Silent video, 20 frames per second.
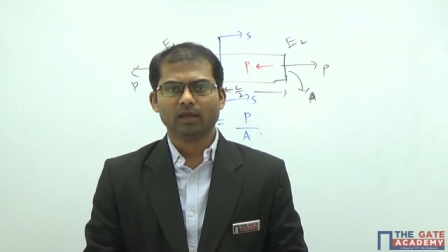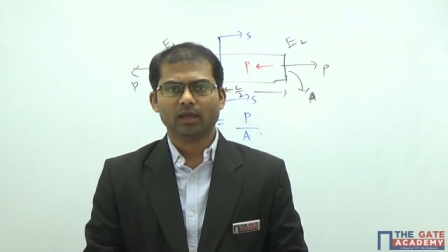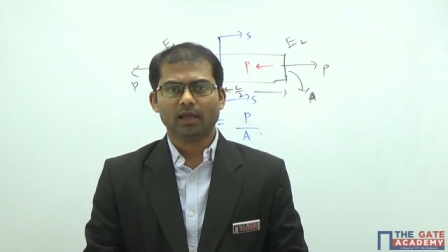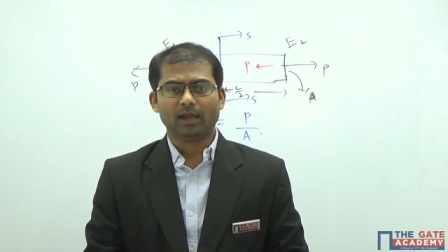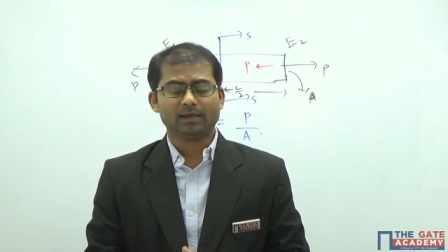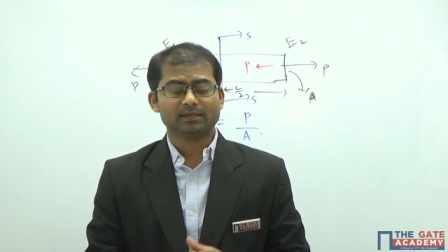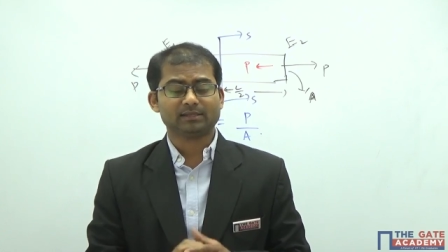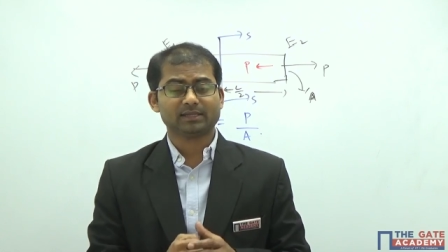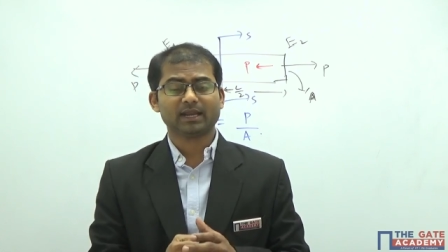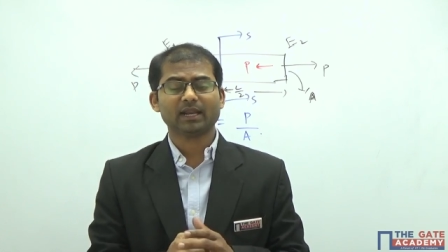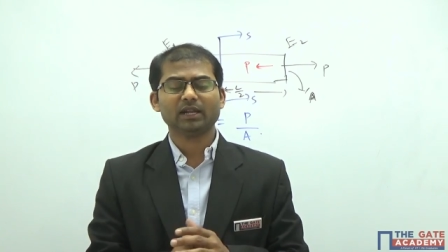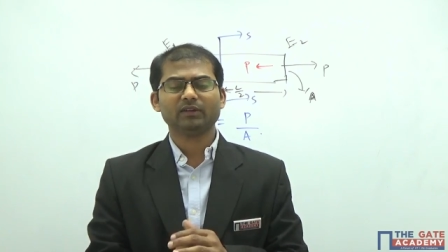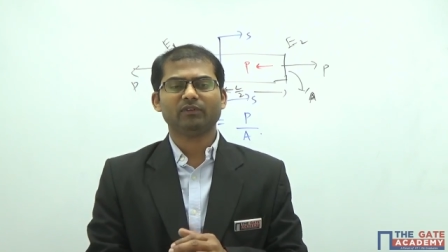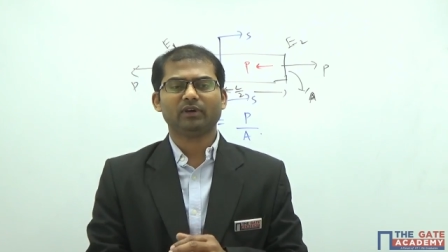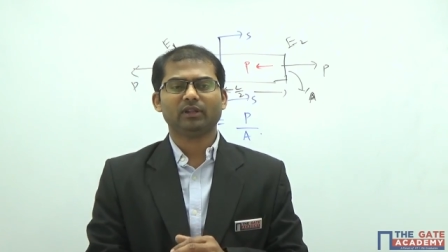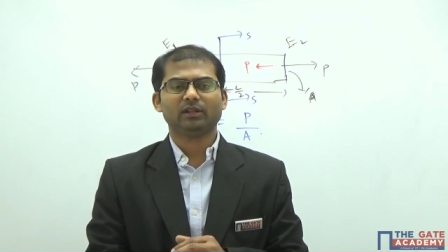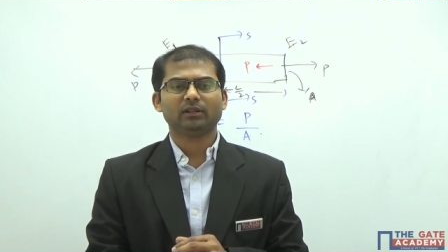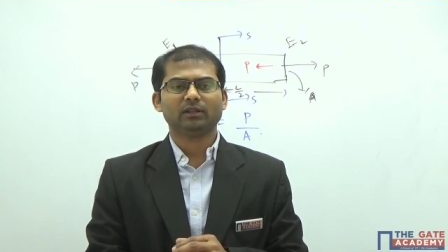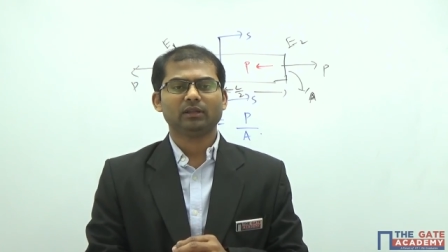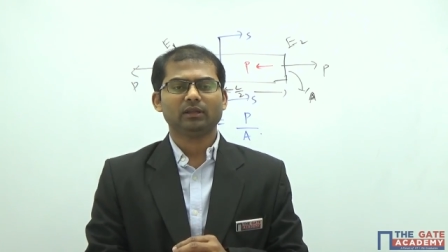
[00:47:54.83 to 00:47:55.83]
And second
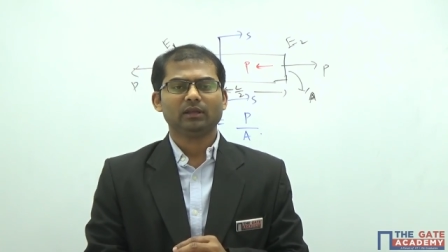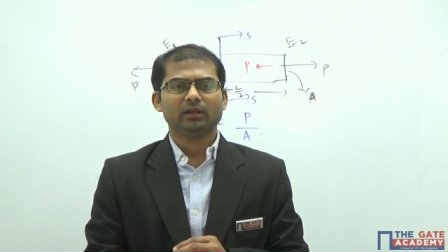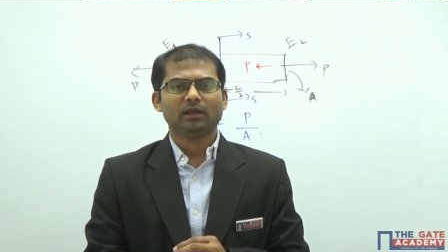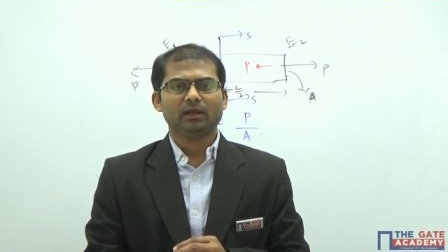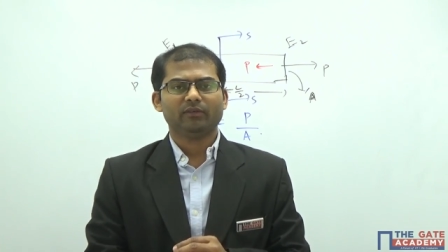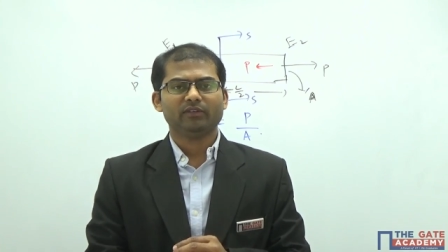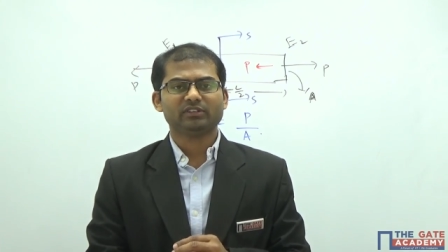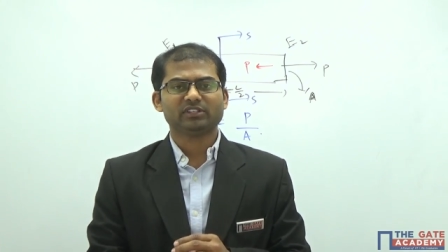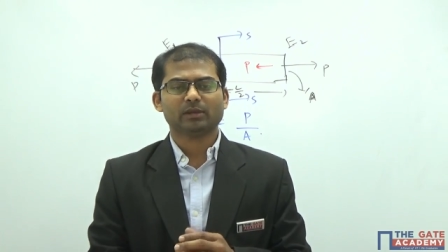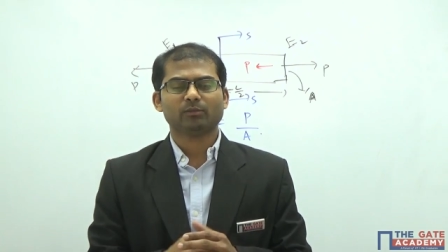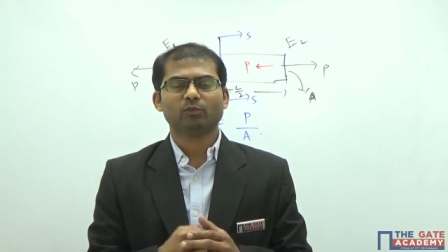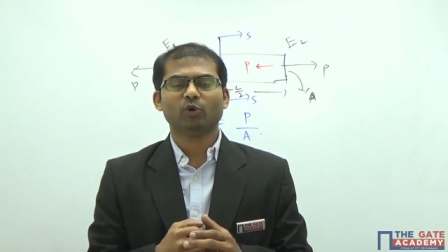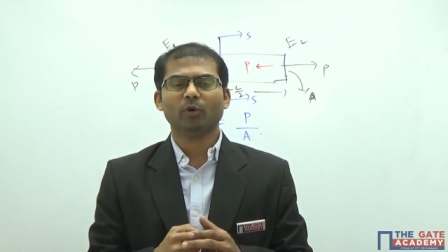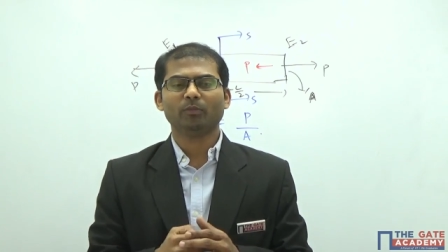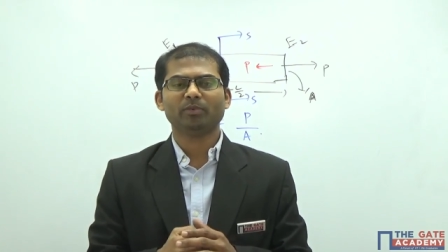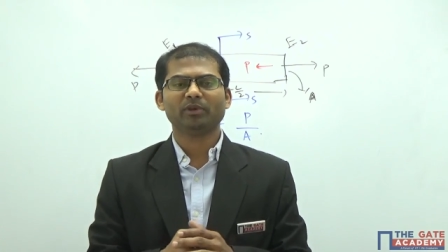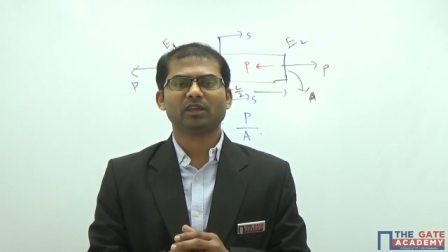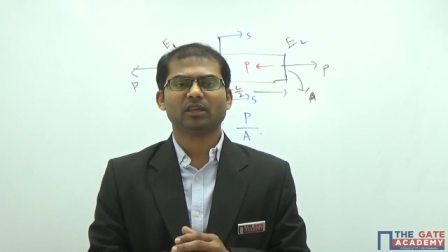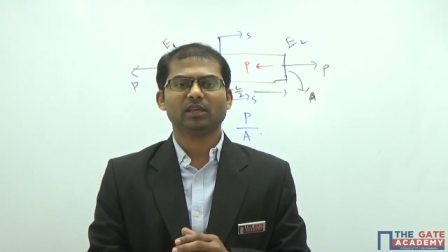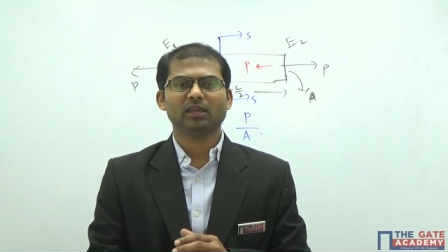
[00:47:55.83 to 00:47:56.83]
one, which I'm
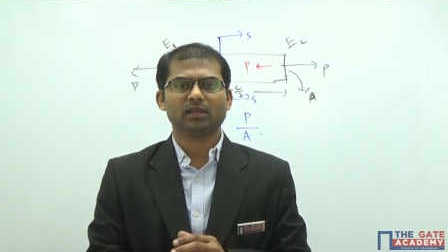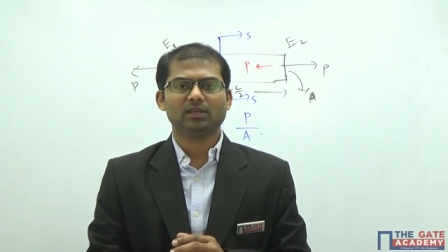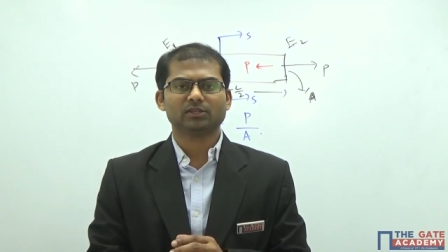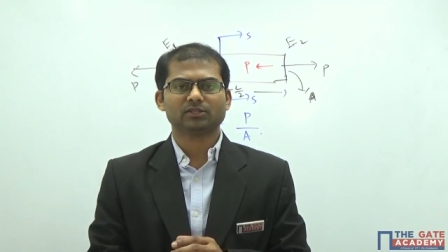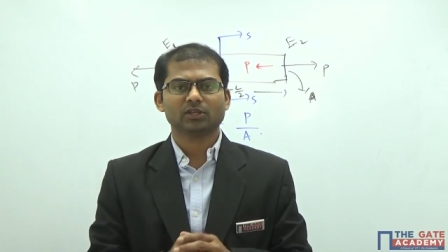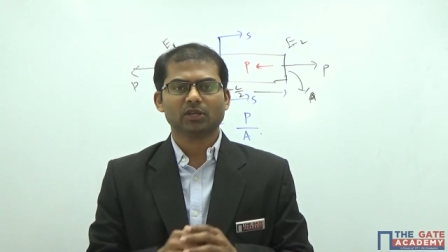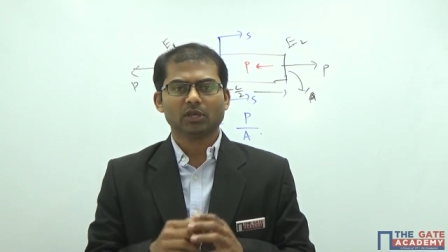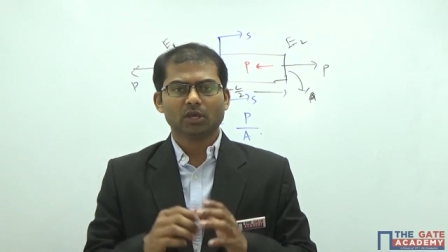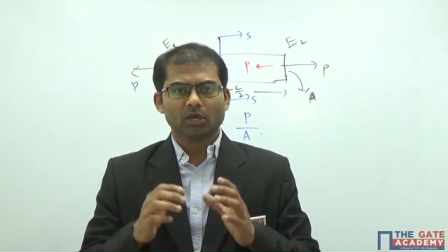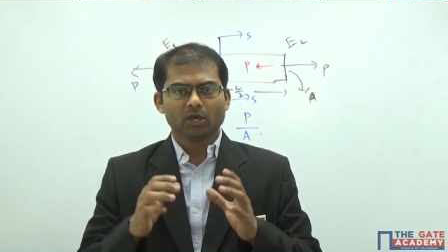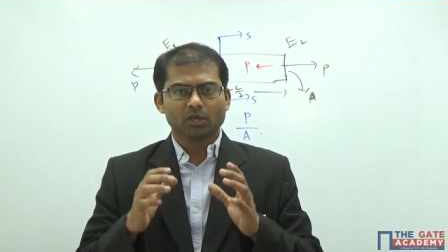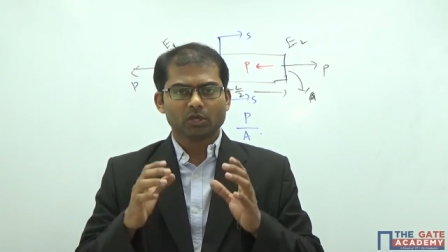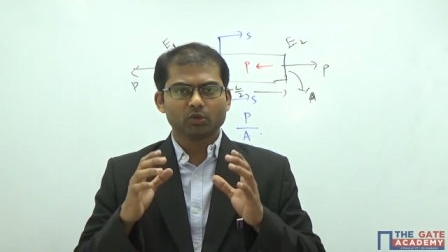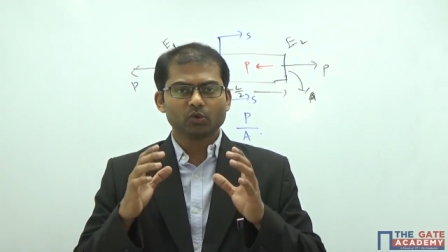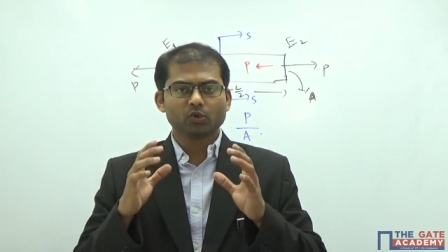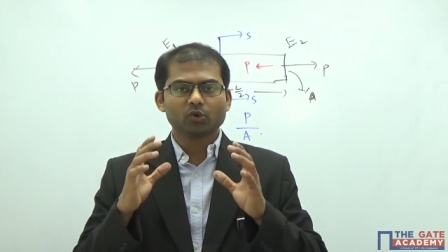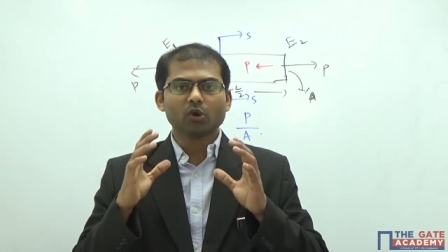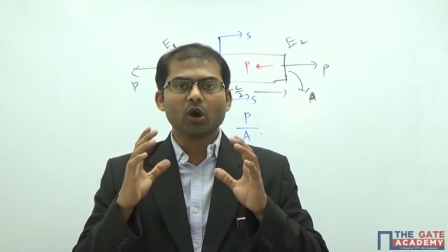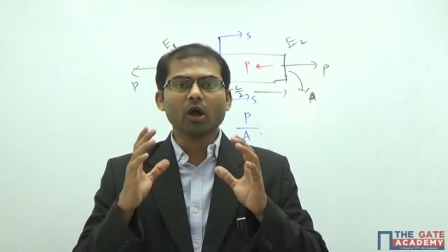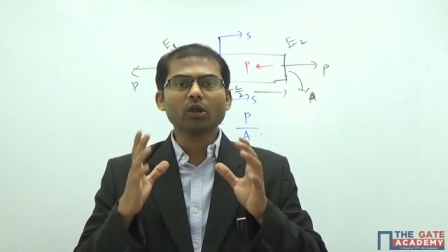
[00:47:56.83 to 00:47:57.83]
hoping is,
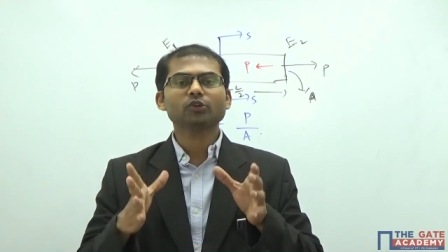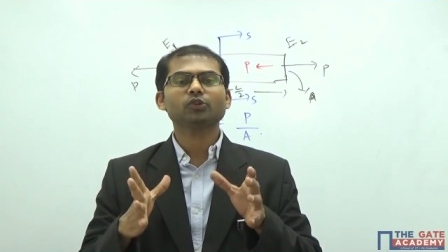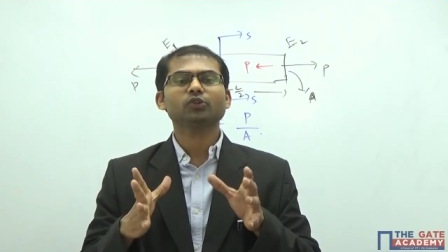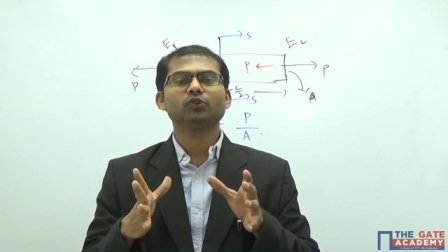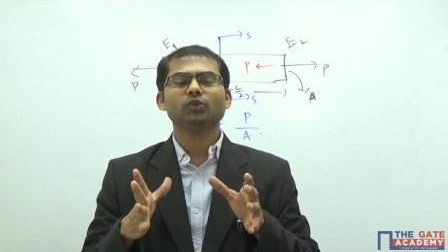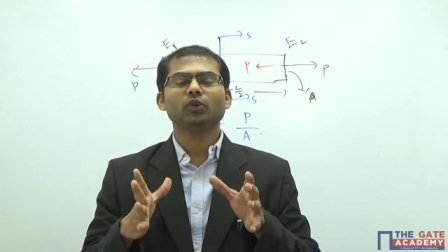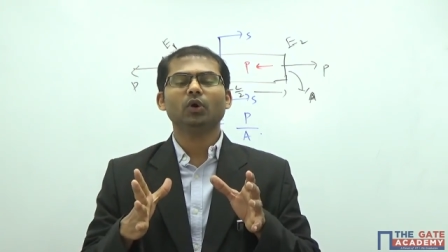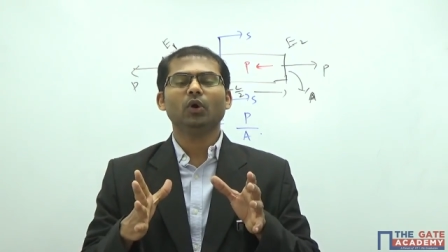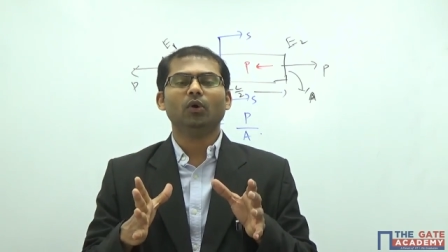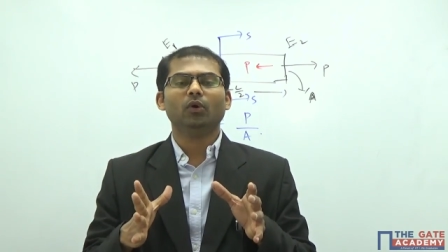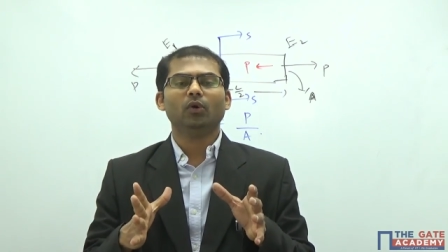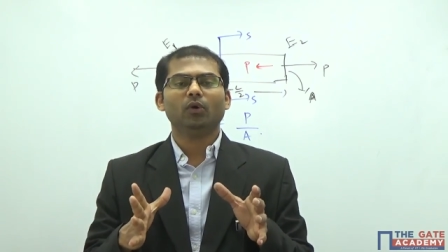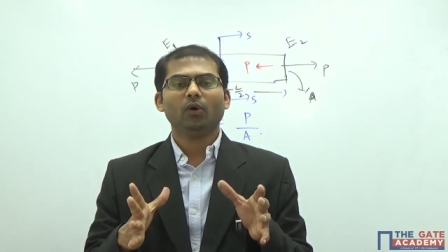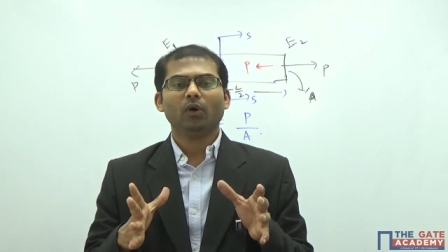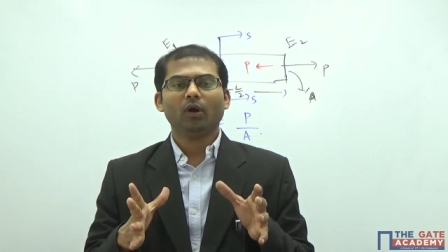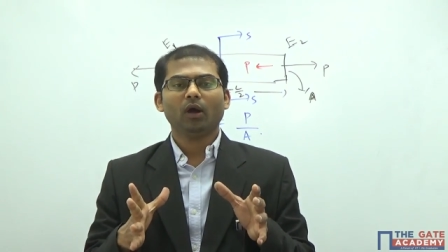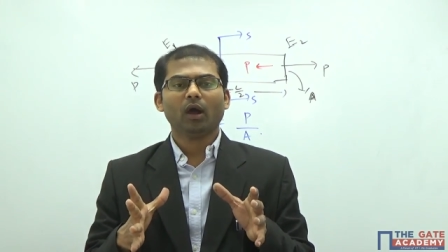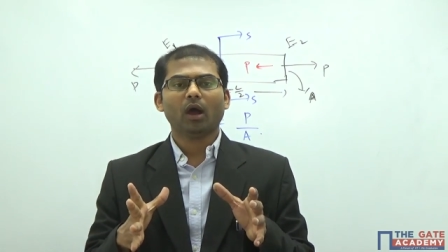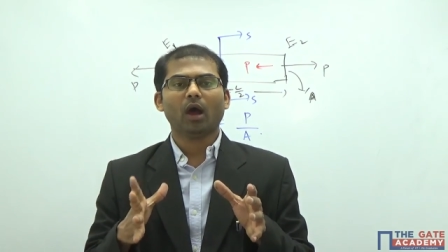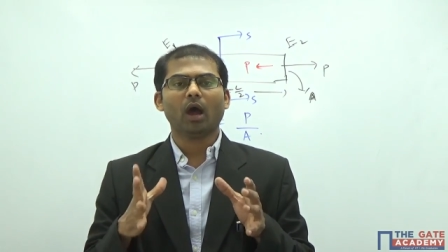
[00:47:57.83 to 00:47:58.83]
you got to
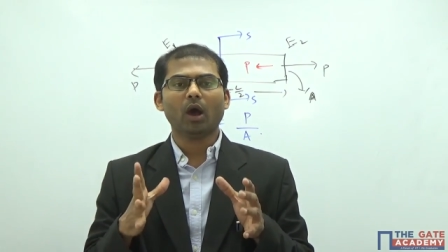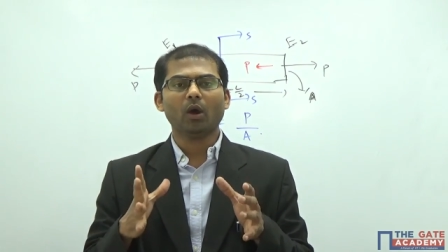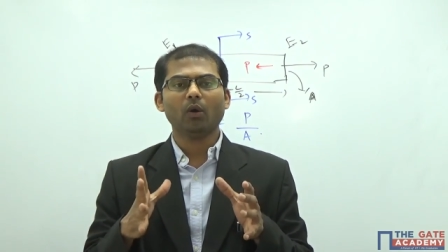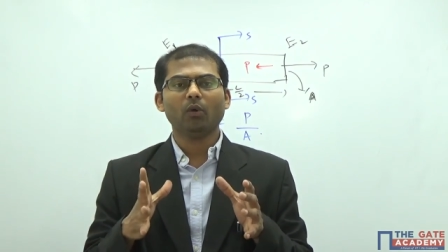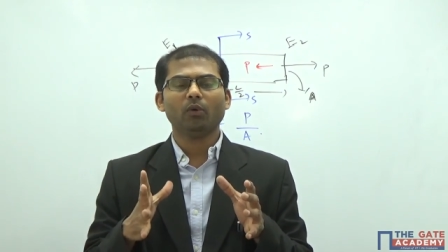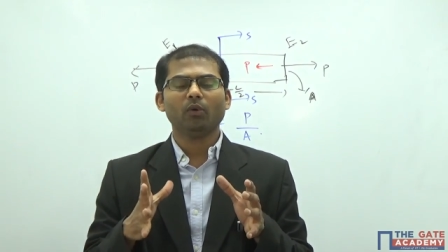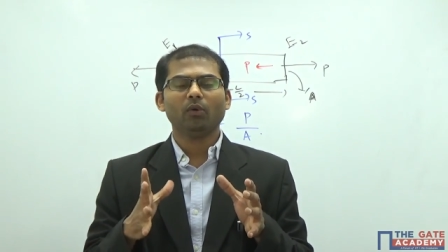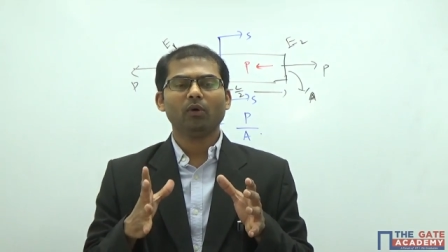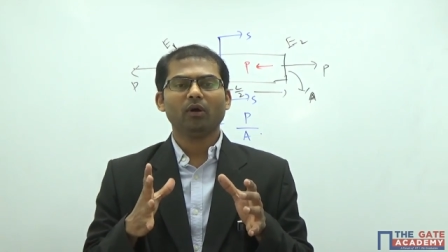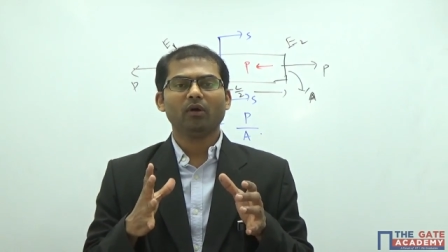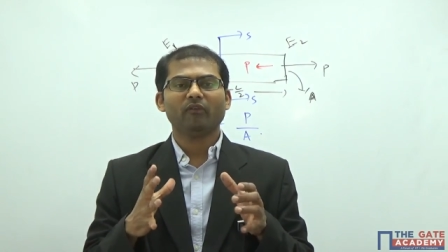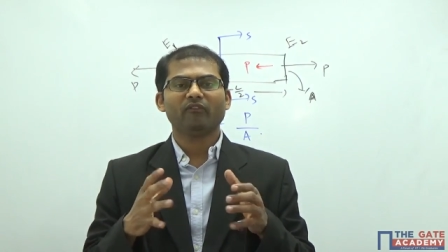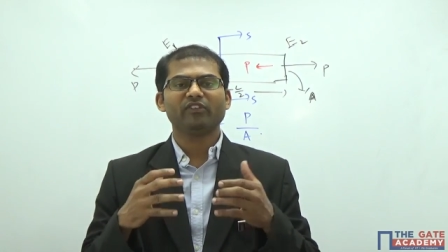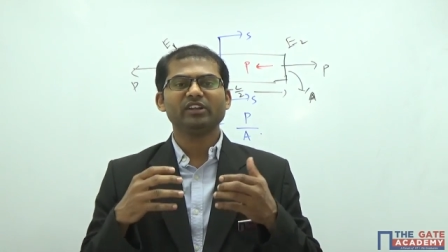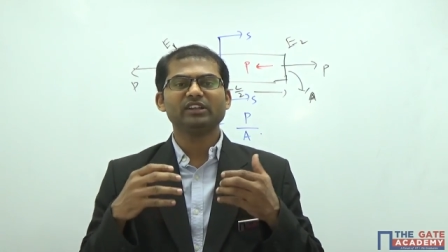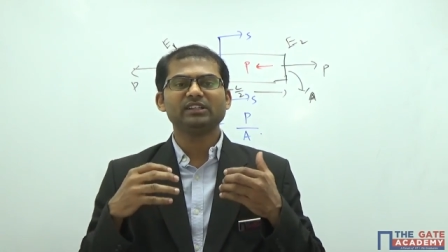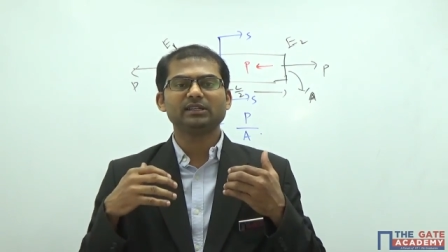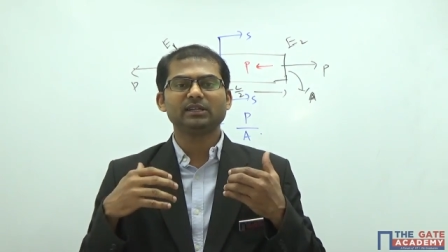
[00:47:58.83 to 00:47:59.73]
know how we